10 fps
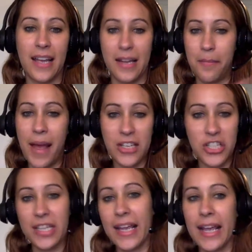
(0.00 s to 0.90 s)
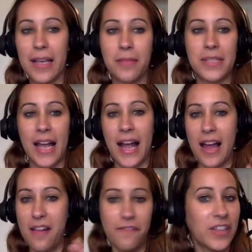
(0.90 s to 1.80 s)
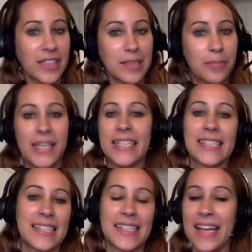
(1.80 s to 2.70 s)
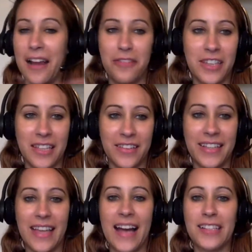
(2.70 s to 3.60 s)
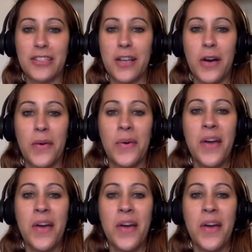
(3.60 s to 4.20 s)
and matching games and fill in the blanks and everything like that. So,